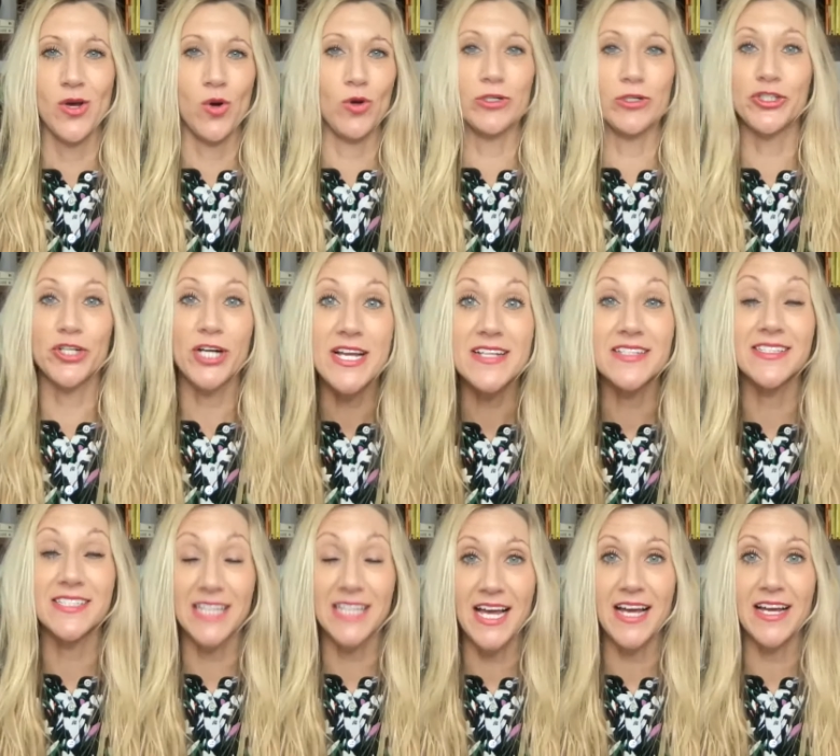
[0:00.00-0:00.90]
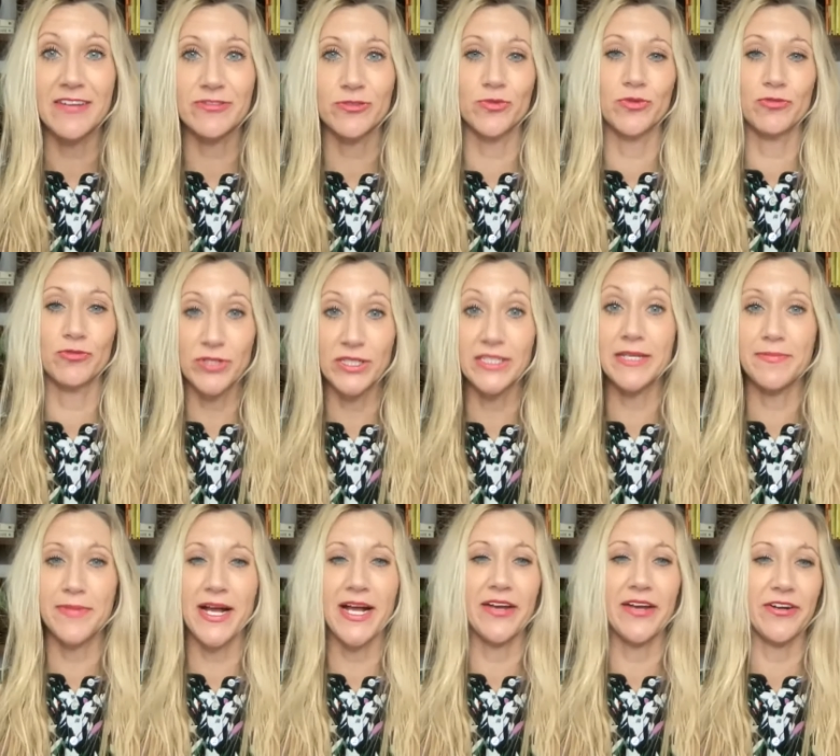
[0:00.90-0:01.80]
or trans lives will really
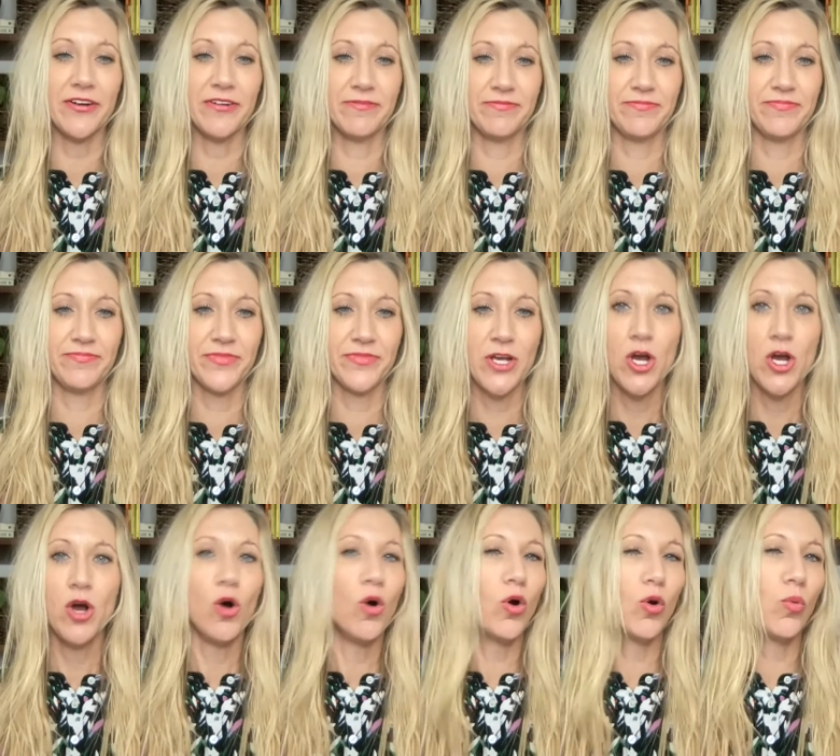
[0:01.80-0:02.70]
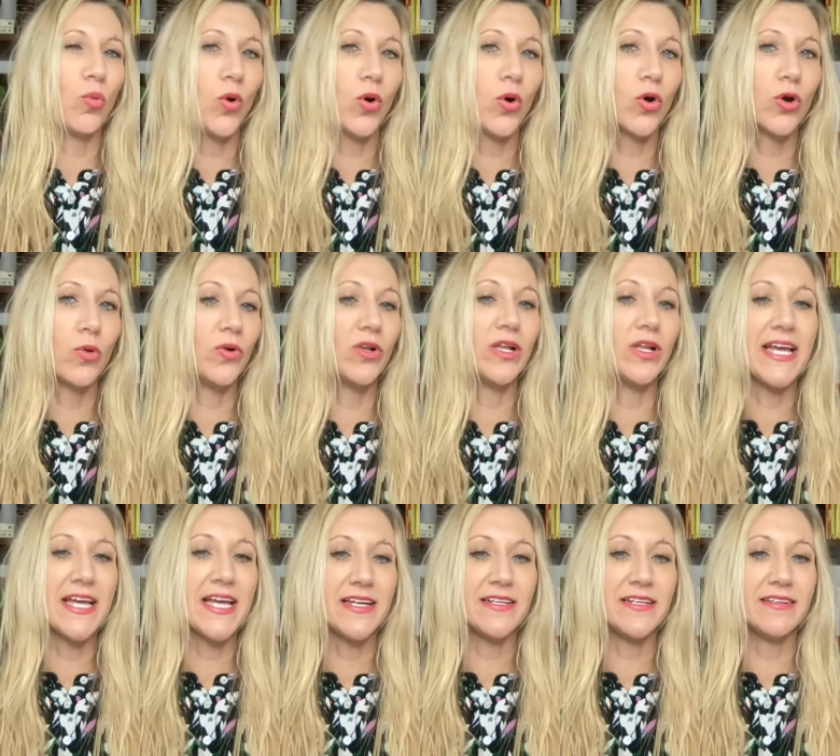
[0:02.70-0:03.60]
matter, or war will
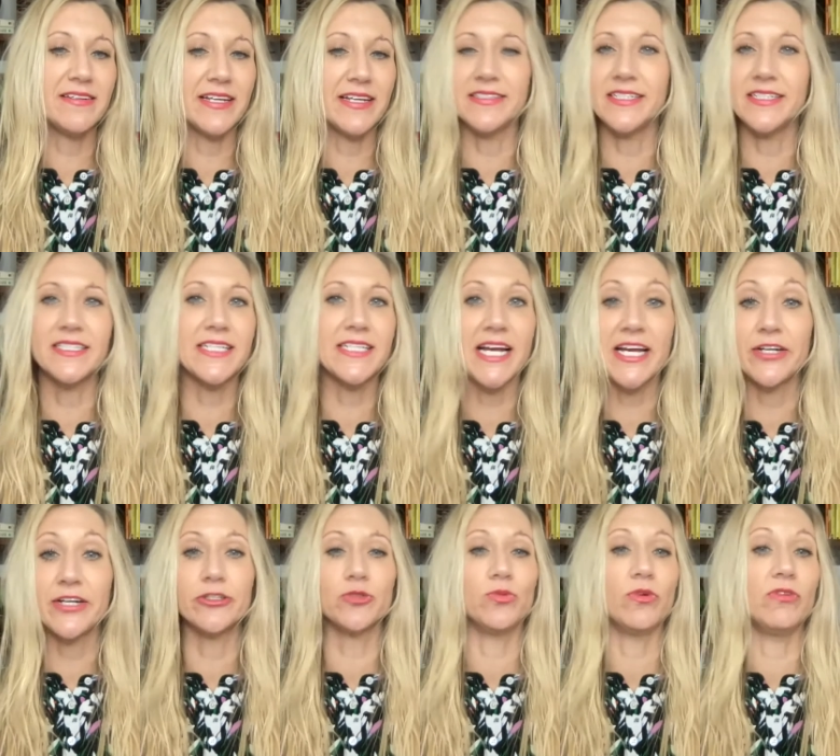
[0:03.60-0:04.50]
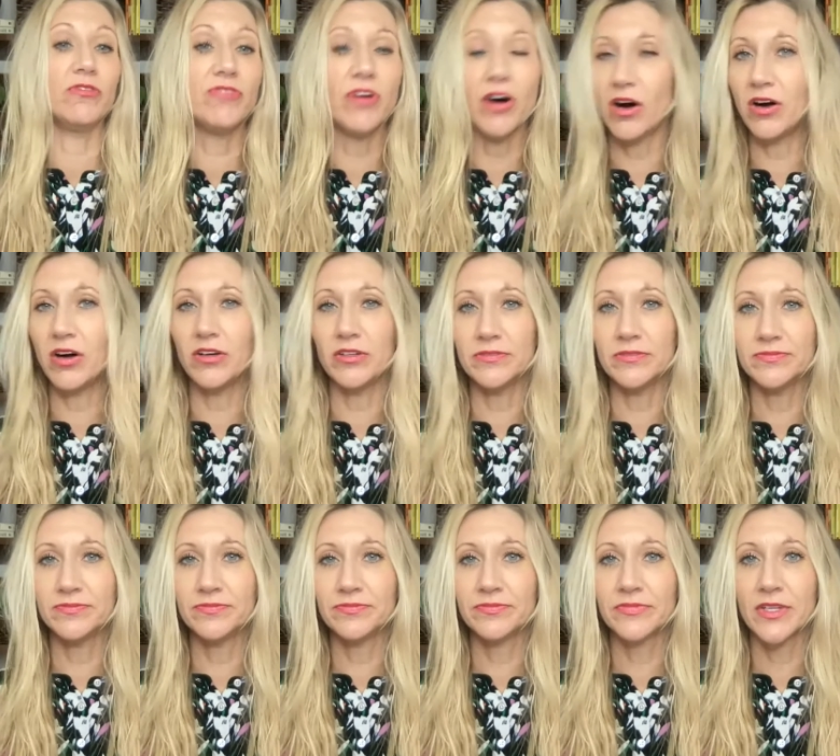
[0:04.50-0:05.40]
end and dictators will fall,
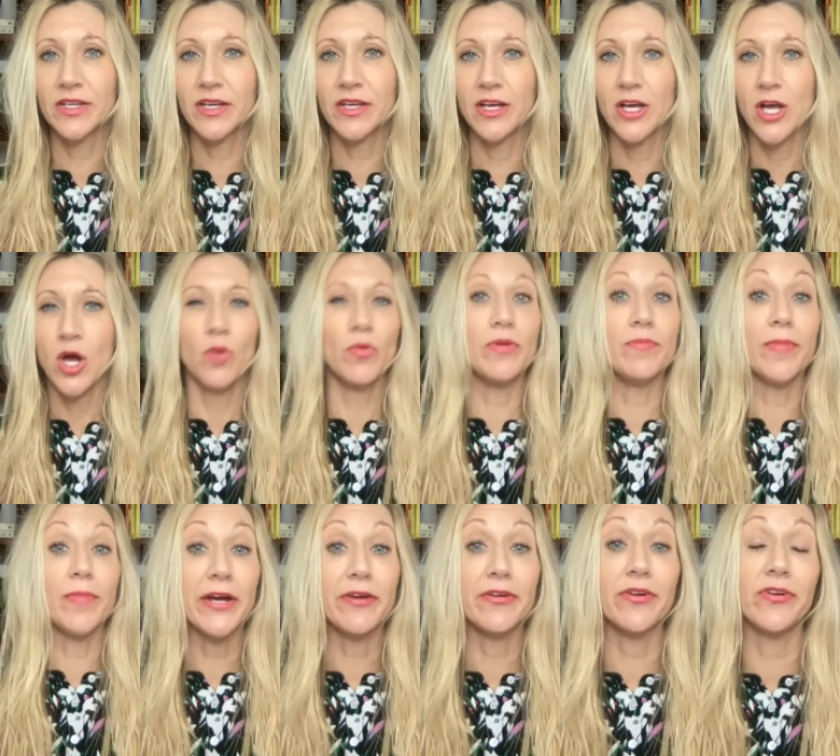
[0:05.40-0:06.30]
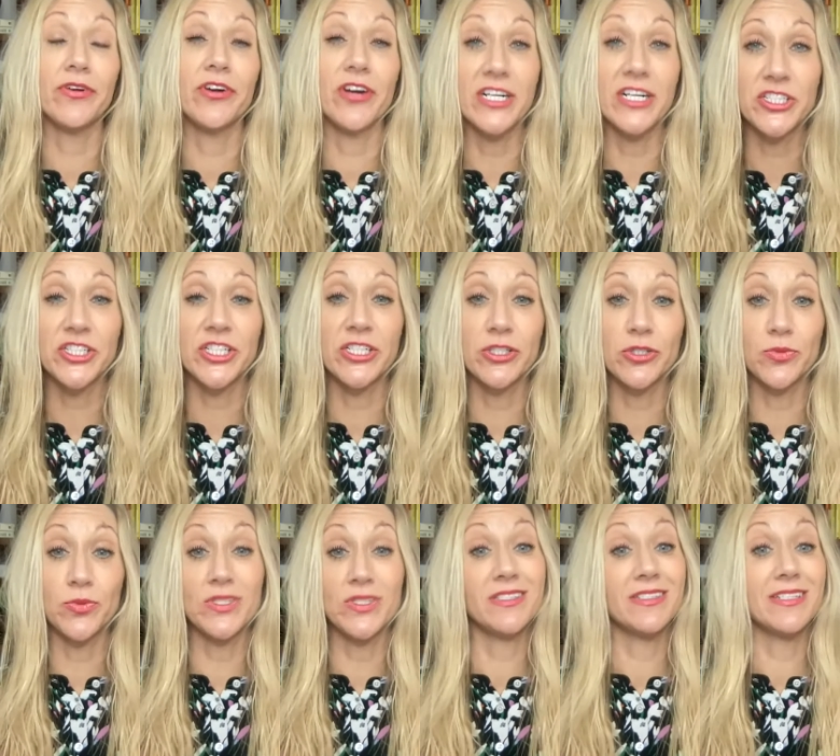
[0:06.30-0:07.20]
when
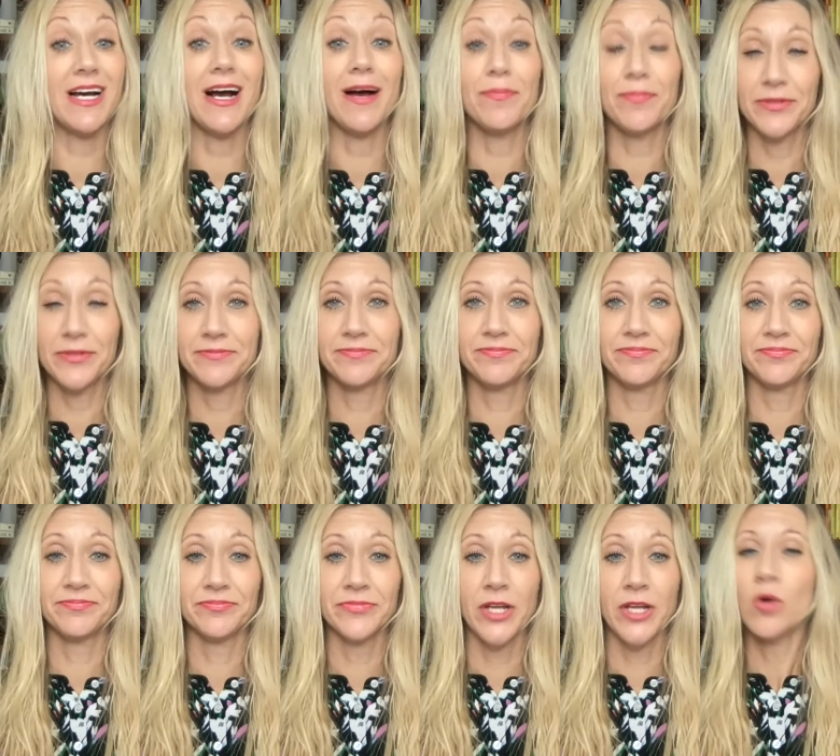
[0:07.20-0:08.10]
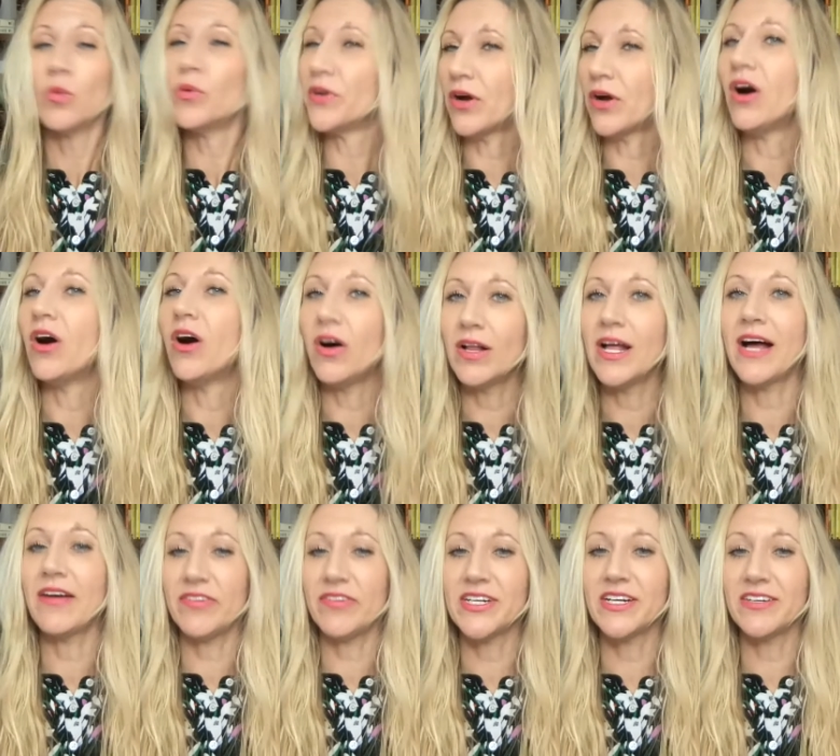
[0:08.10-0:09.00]
microaggressions will stop, when all
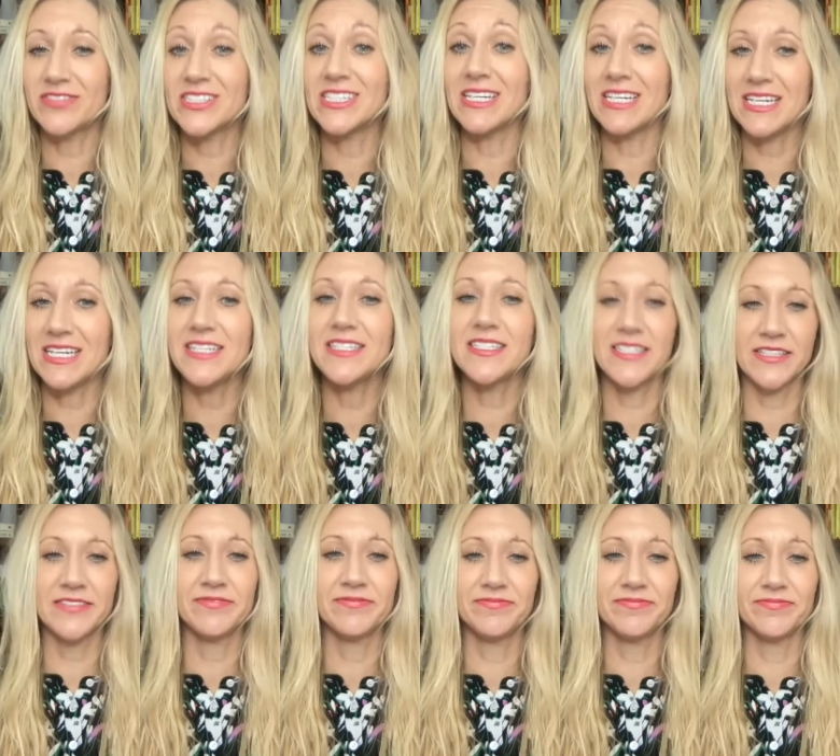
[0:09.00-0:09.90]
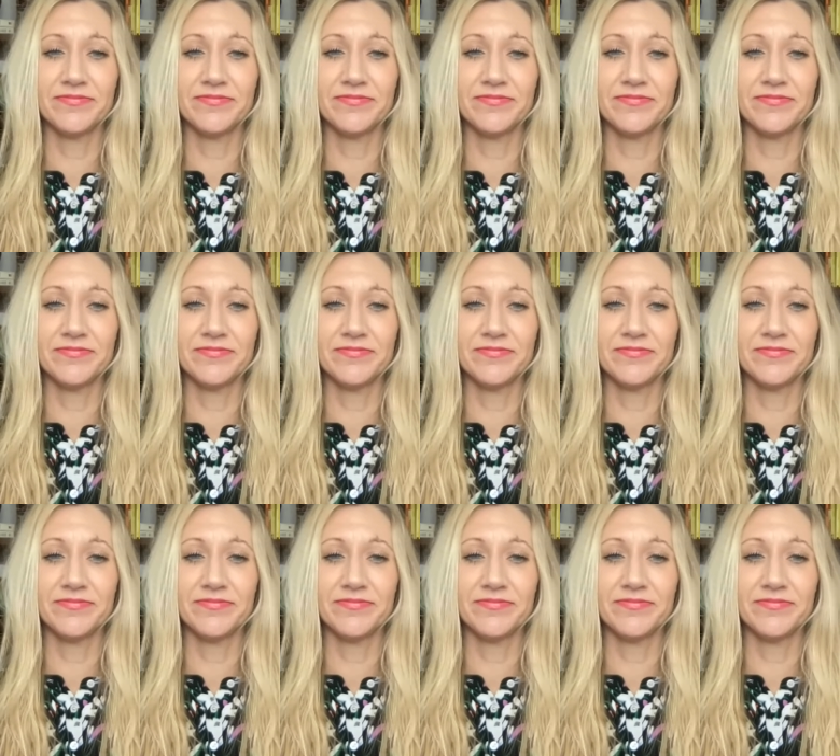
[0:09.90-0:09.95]
have enough to eat,